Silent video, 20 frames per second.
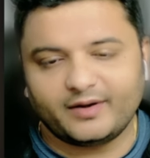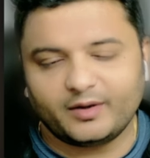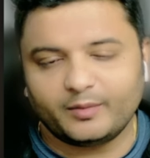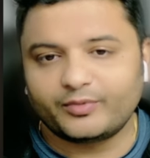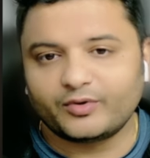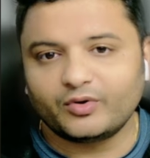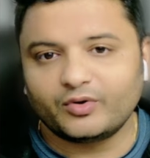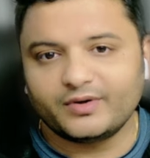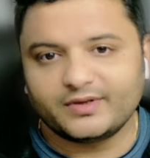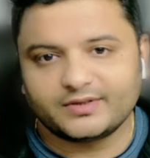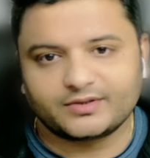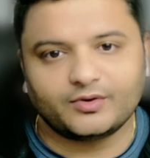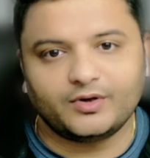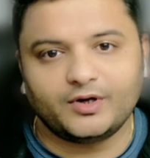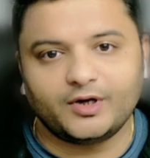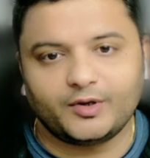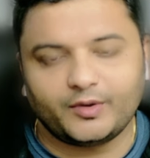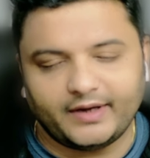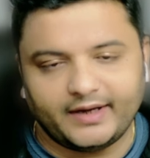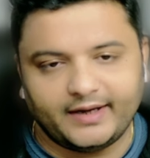Pro is going
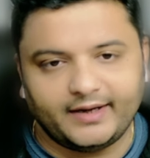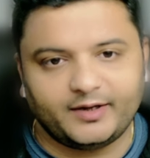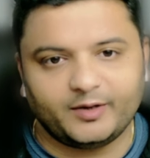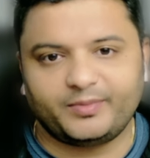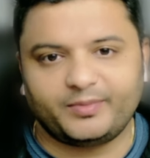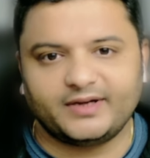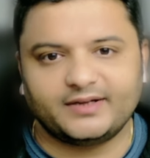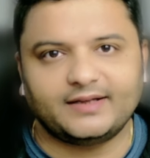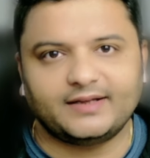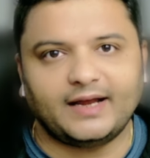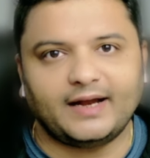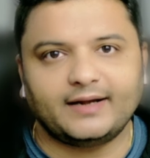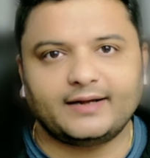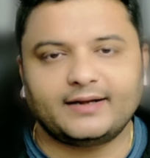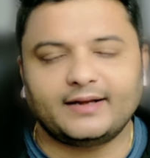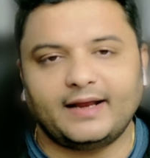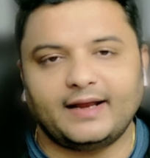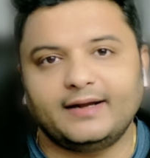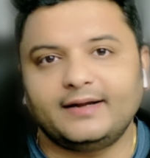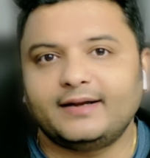to interpret that
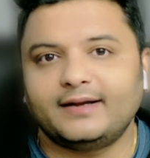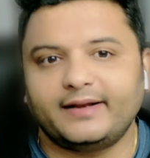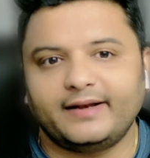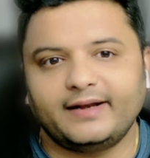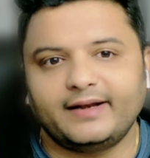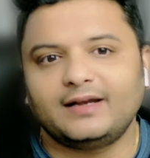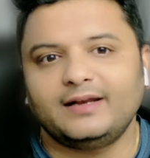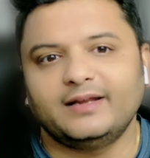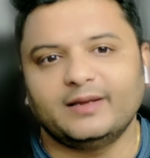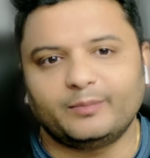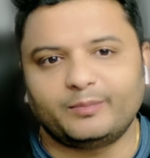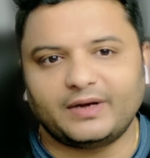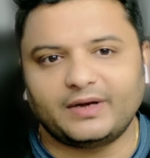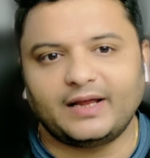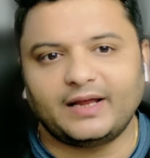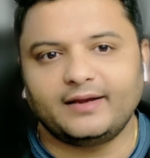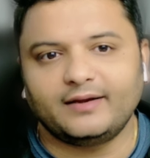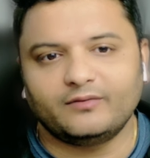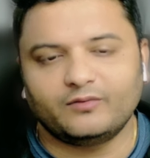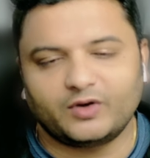and directly
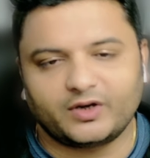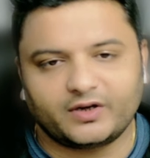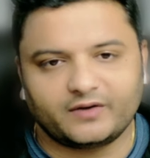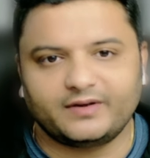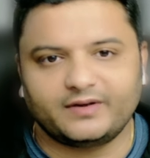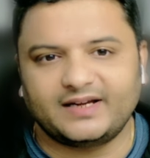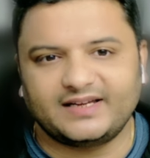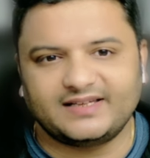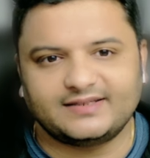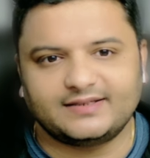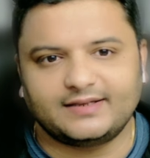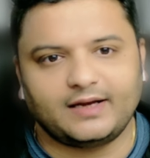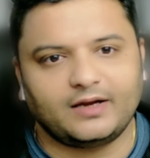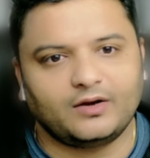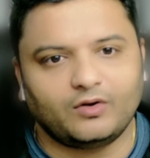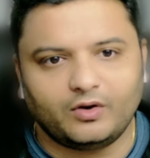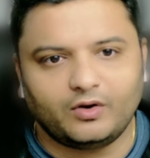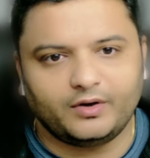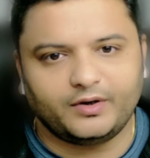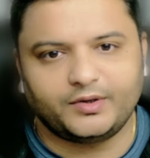apply whatever I say
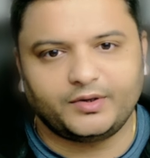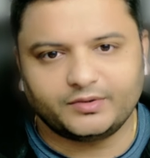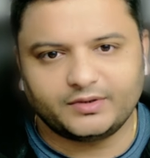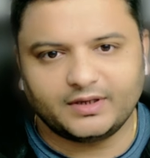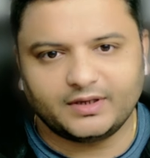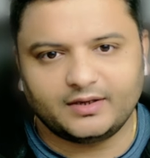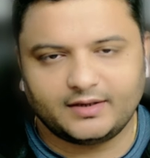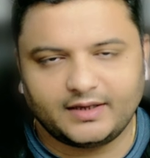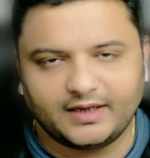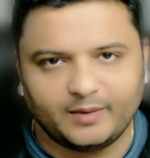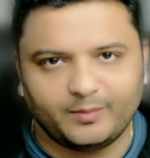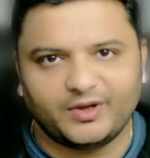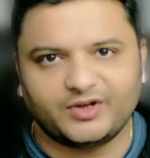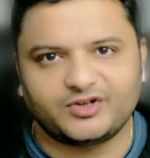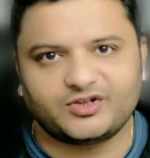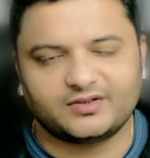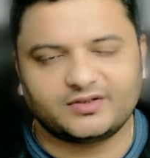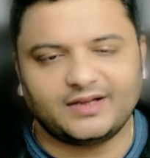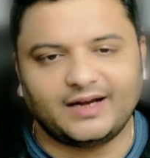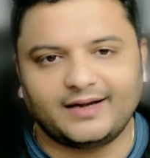onto the
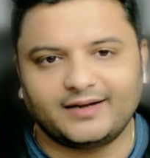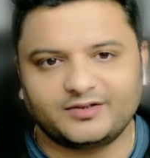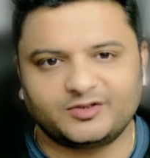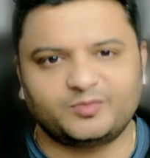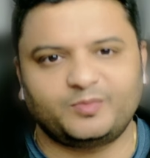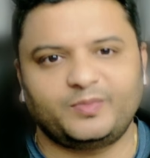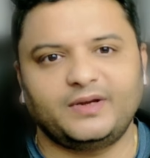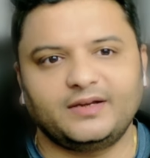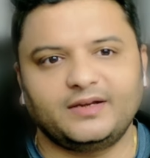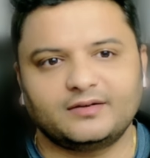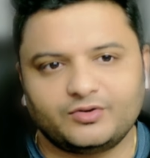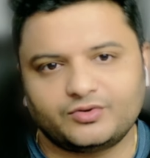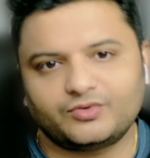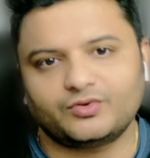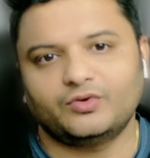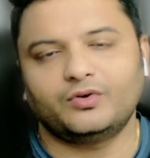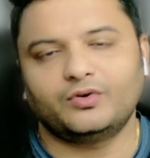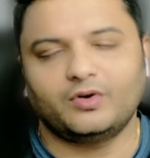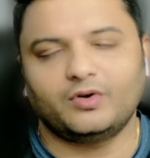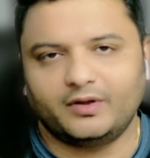image that is being
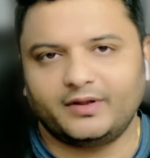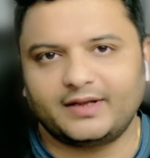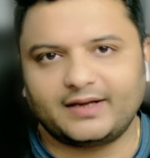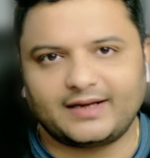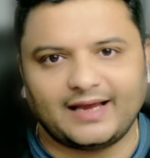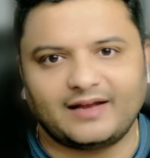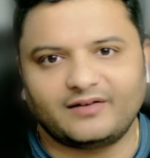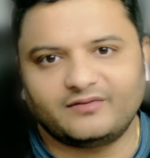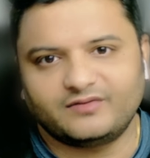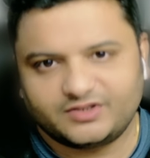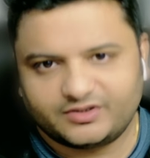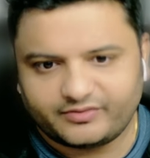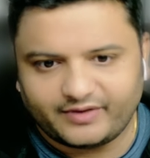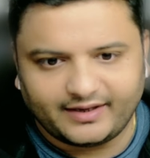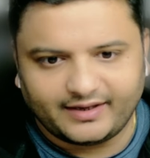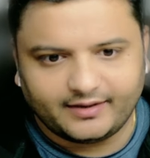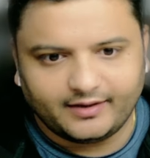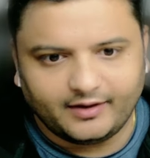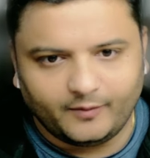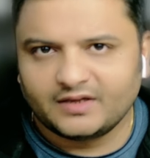shown on the canvas
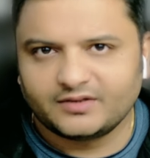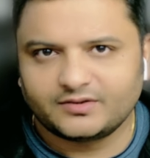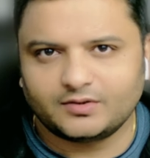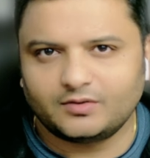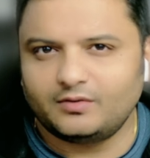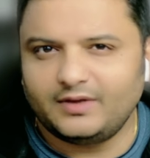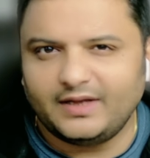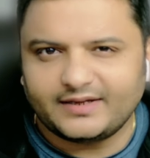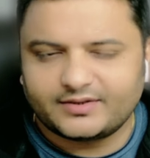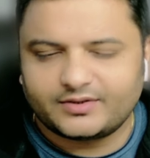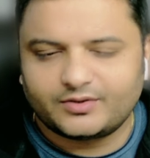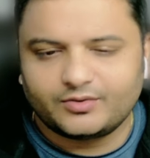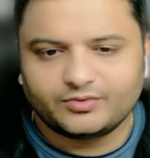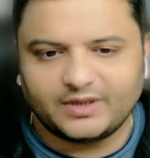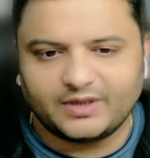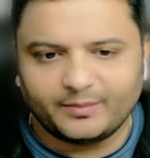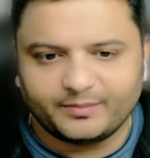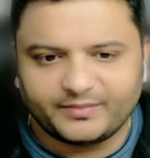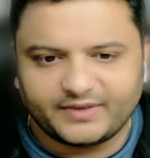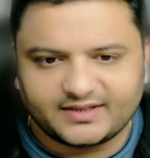right now. So let's do
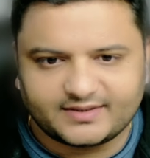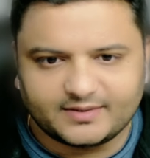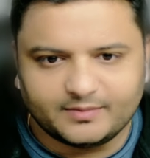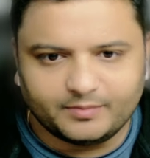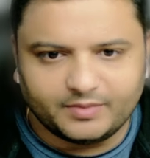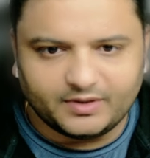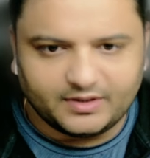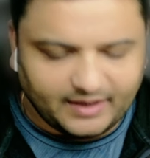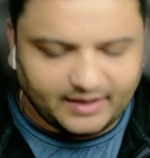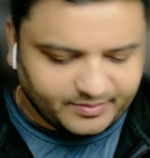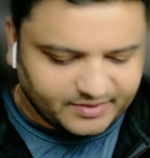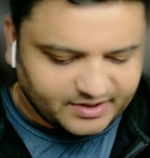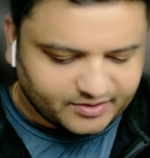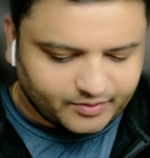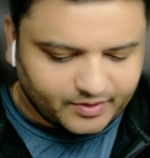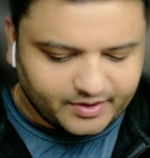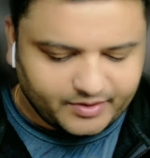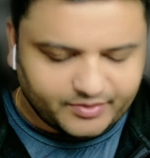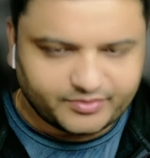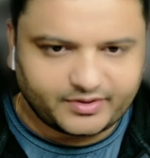something simple. I'm just
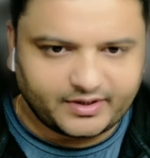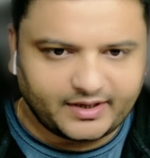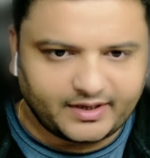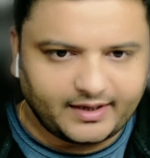going to say